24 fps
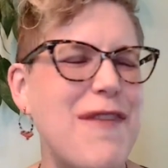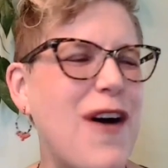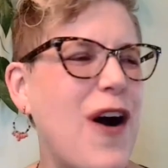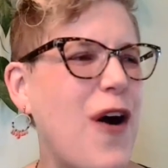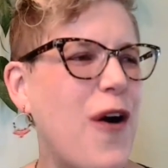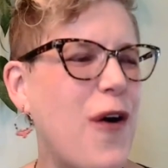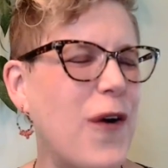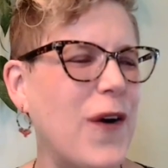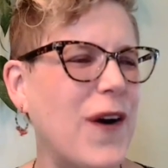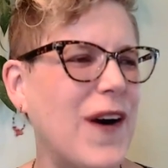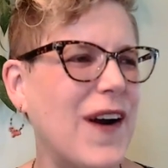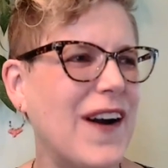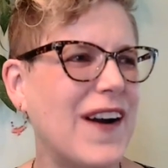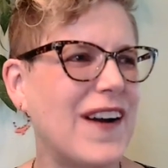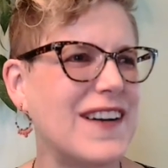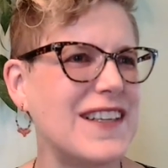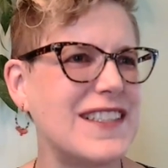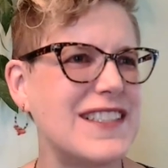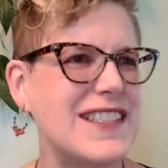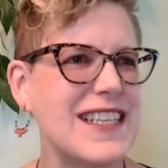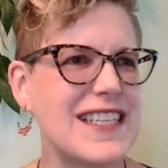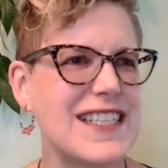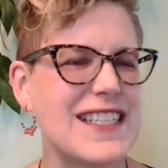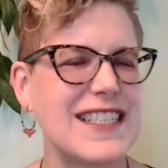Or
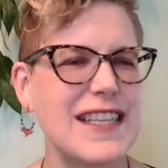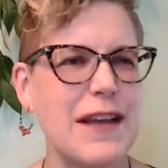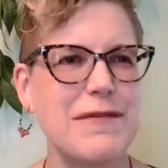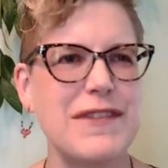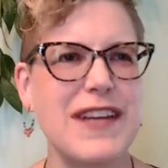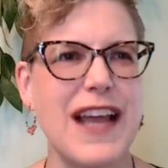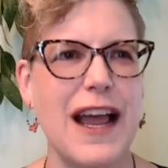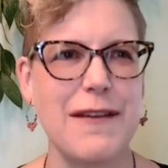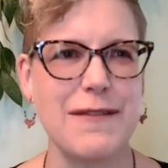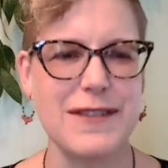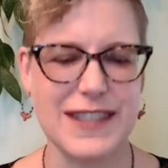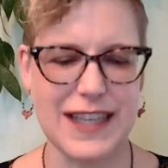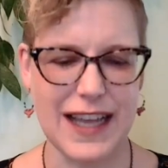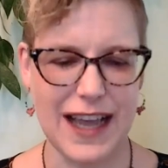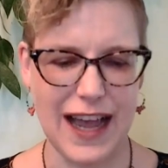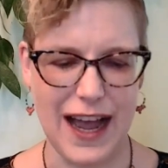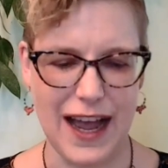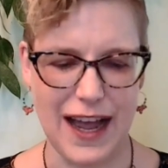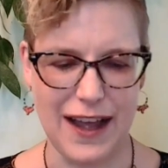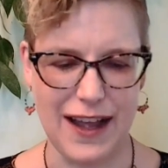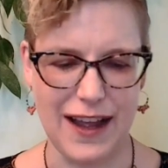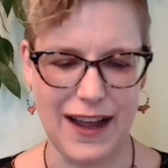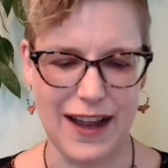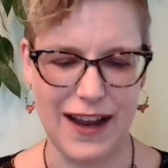just sometimes
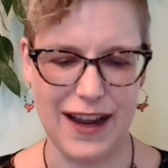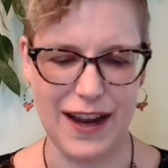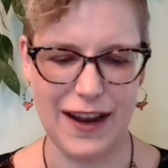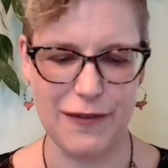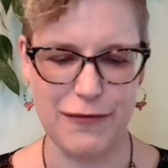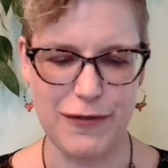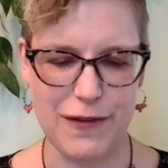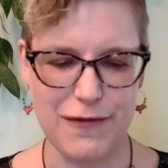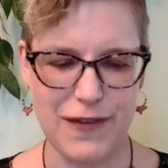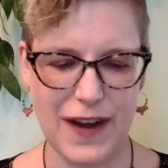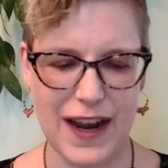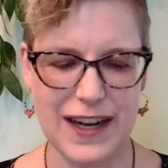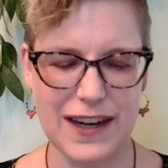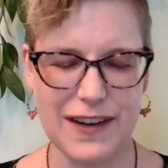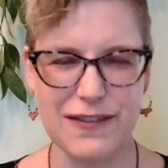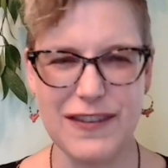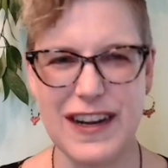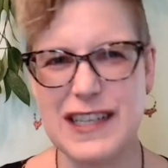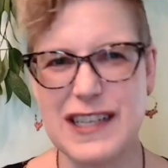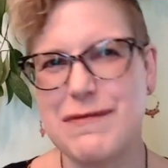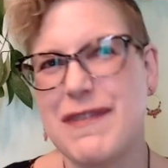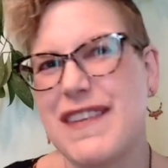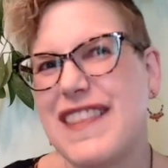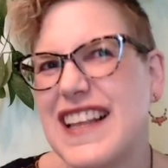if we find an
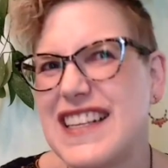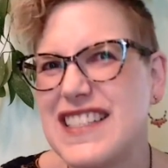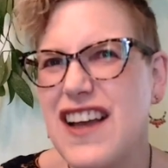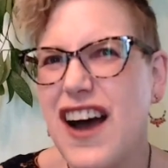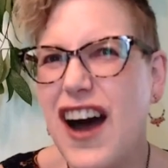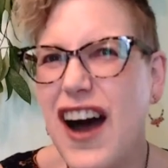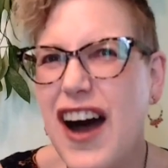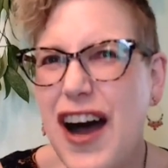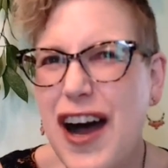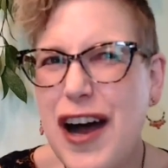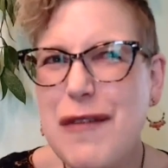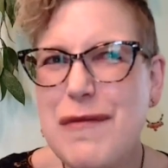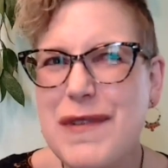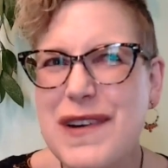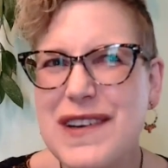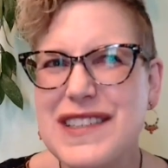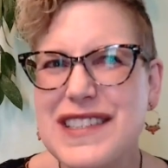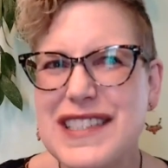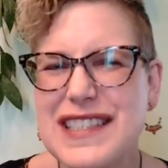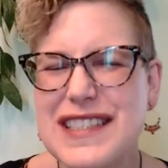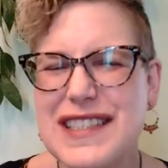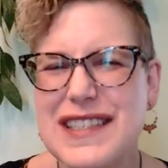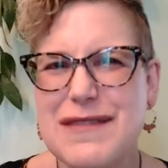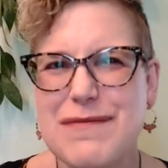arrangement that's
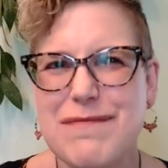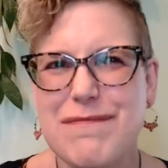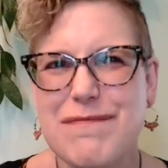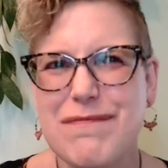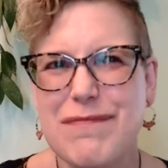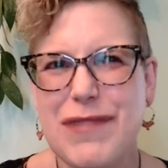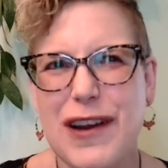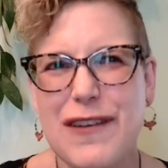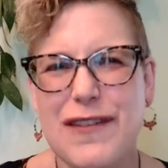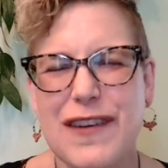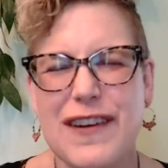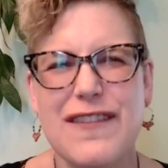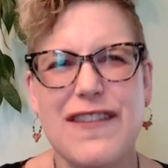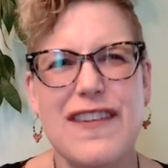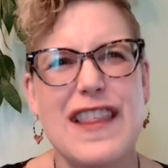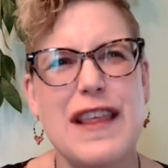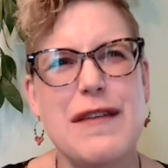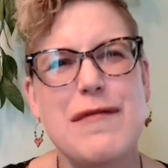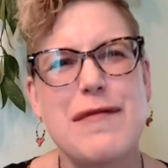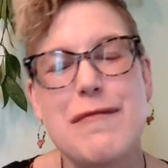almost perfect for them,